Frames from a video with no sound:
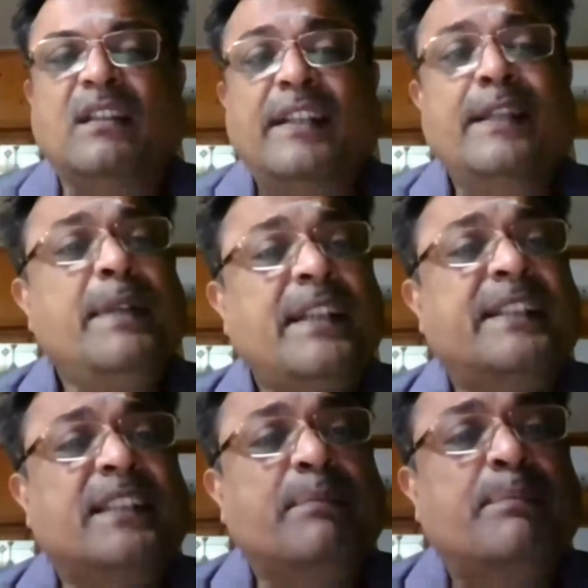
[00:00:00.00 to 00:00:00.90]

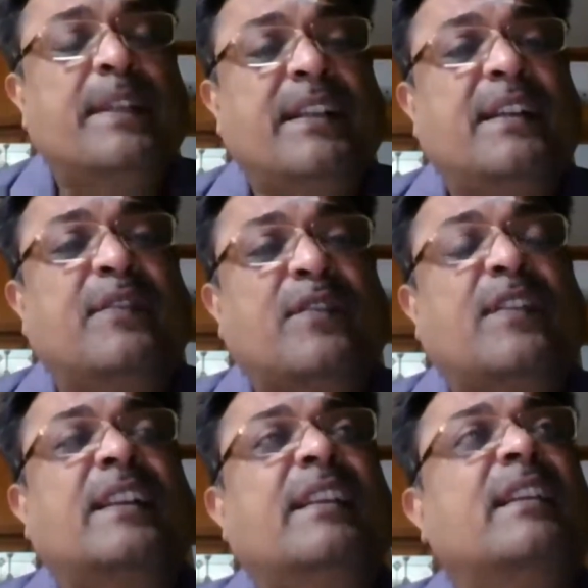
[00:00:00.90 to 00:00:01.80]
limitation period for
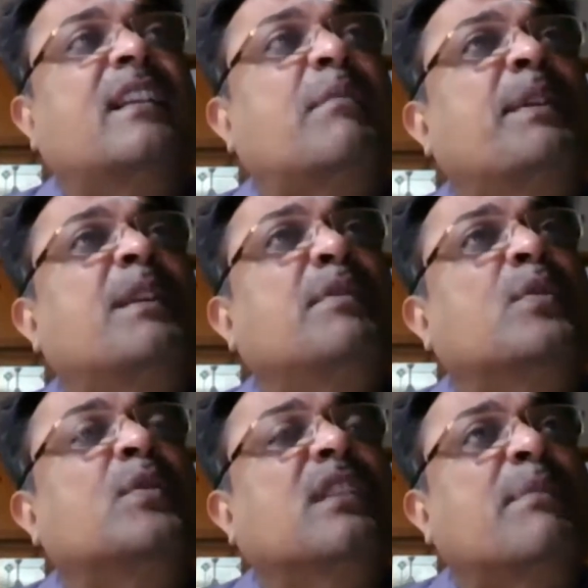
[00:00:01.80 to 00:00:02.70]
filing an appeal
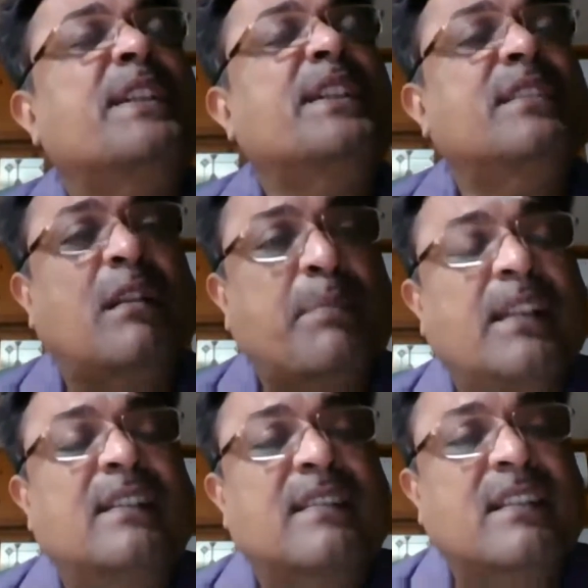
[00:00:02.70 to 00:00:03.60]
before the Commissioner
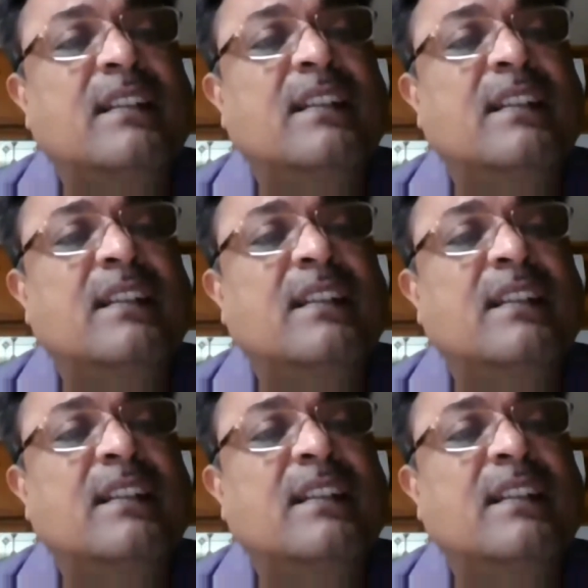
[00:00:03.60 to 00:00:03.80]
appeals.